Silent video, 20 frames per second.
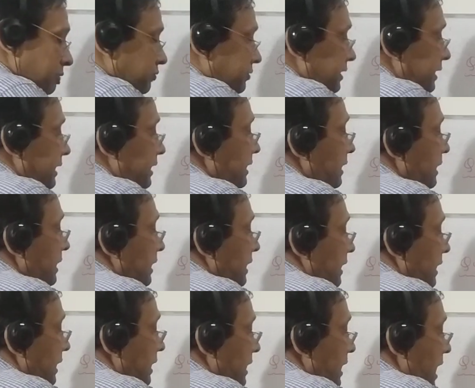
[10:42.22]
You see,
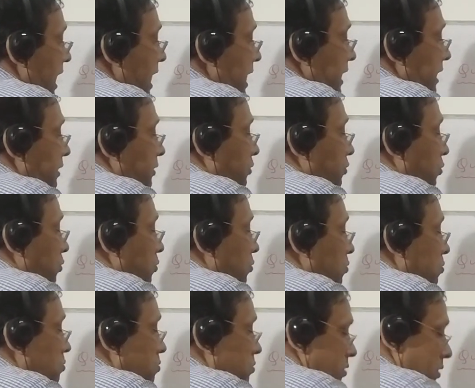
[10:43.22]
a
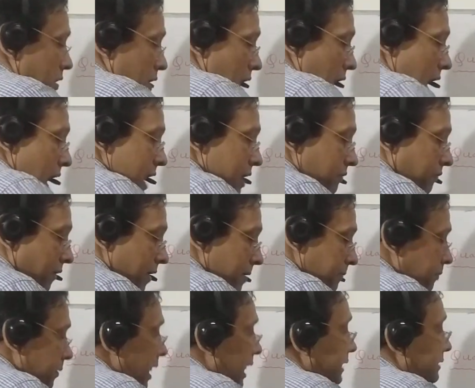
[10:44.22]
into
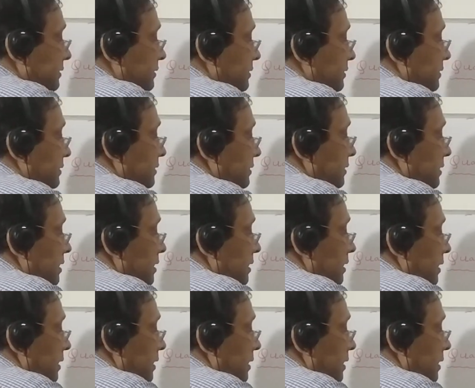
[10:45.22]
alpha plus